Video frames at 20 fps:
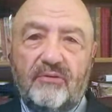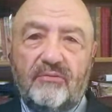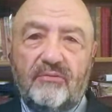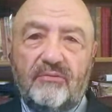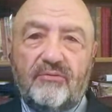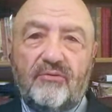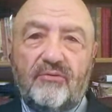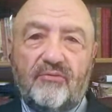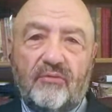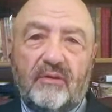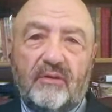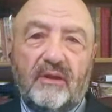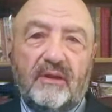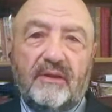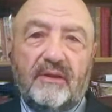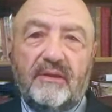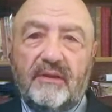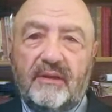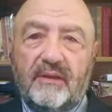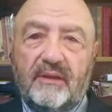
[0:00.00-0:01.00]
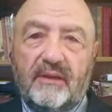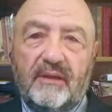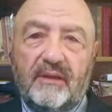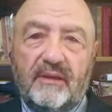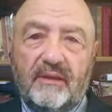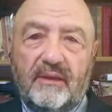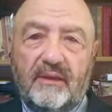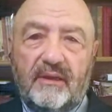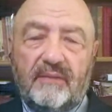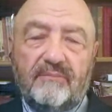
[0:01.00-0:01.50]
who, uh,
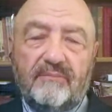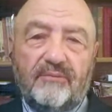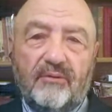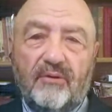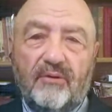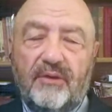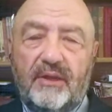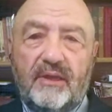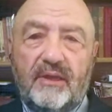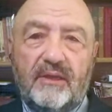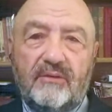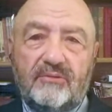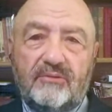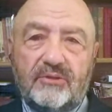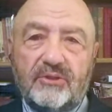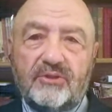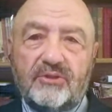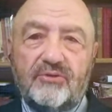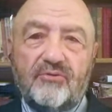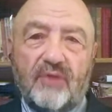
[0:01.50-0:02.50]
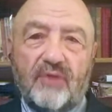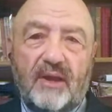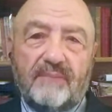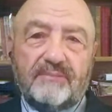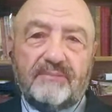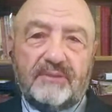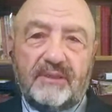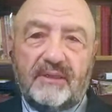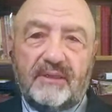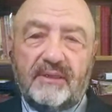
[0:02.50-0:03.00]
an employee who just
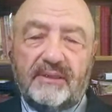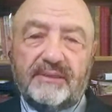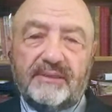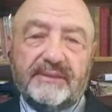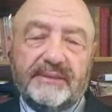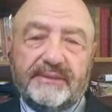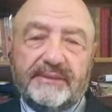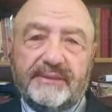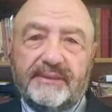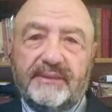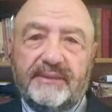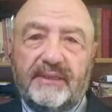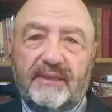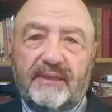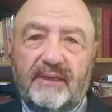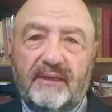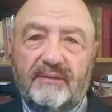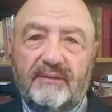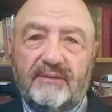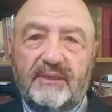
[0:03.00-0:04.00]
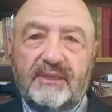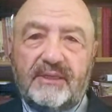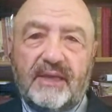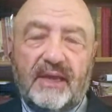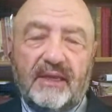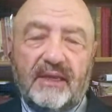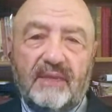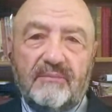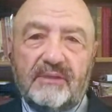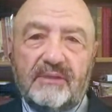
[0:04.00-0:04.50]
dropped. Uh, uh, the
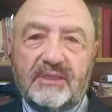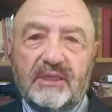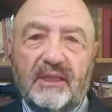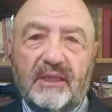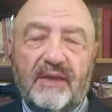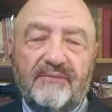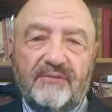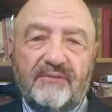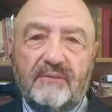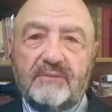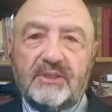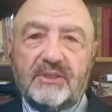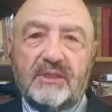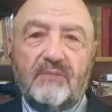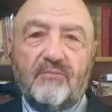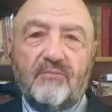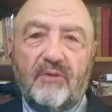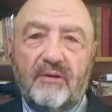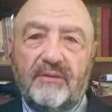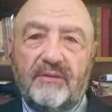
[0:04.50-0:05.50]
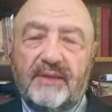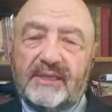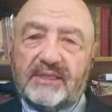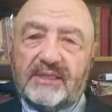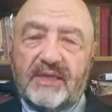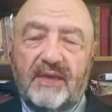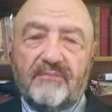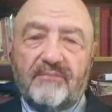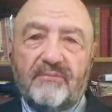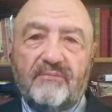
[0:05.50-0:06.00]
documents left them somewhere, and that's
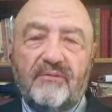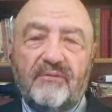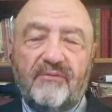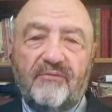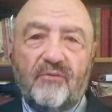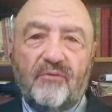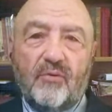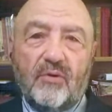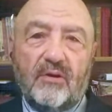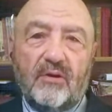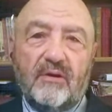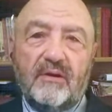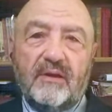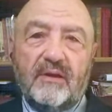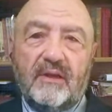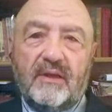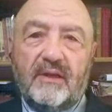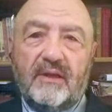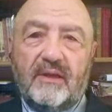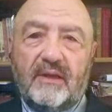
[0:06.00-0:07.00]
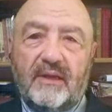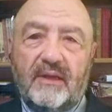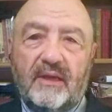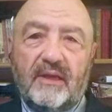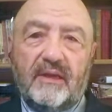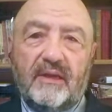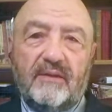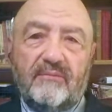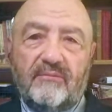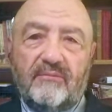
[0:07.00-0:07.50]
happened before.
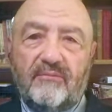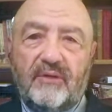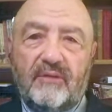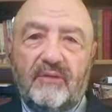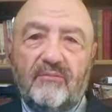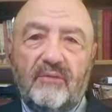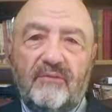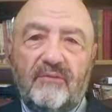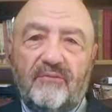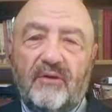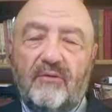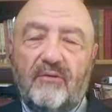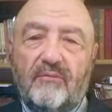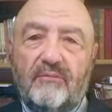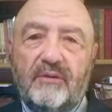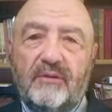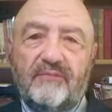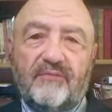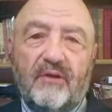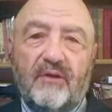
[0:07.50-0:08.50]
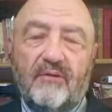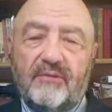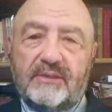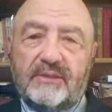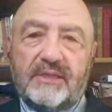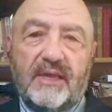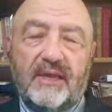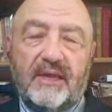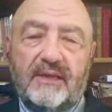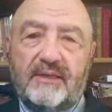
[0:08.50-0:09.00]
Uh, we, we've al- we've
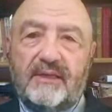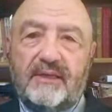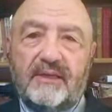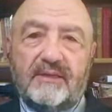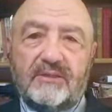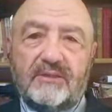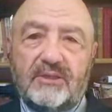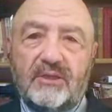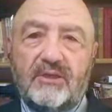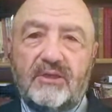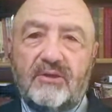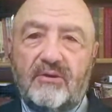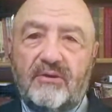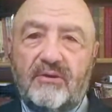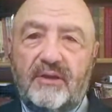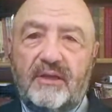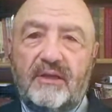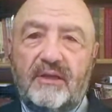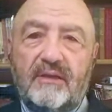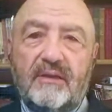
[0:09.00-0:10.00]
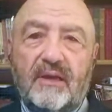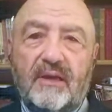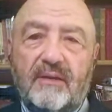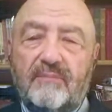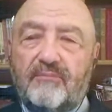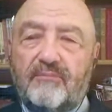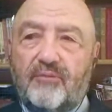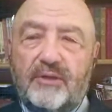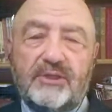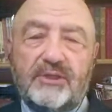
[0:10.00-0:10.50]
always had uh, security uh,
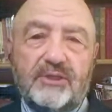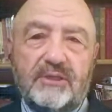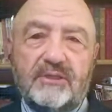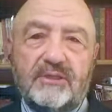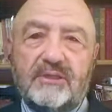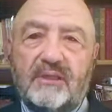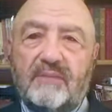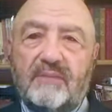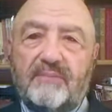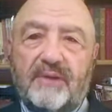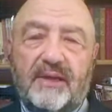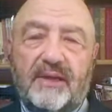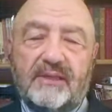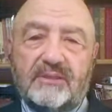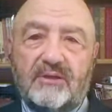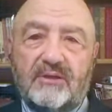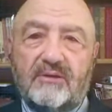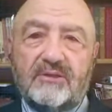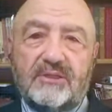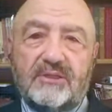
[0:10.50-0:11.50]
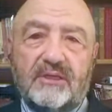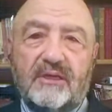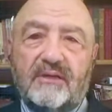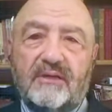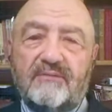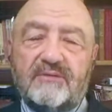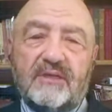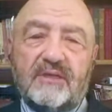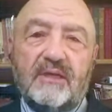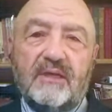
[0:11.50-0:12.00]
breaches in the past
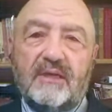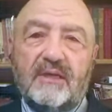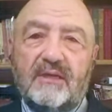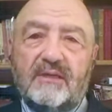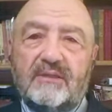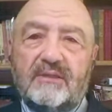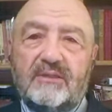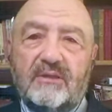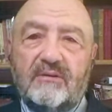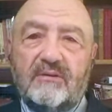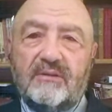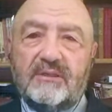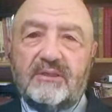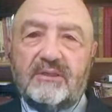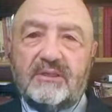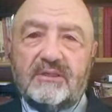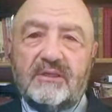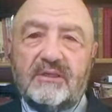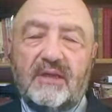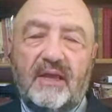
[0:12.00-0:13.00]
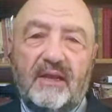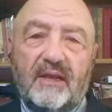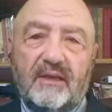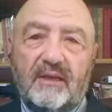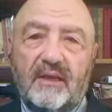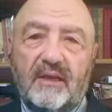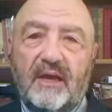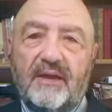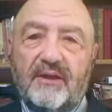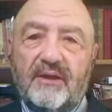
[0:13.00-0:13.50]
ourselves, so this is not
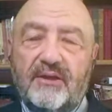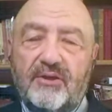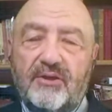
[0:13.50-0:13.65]
not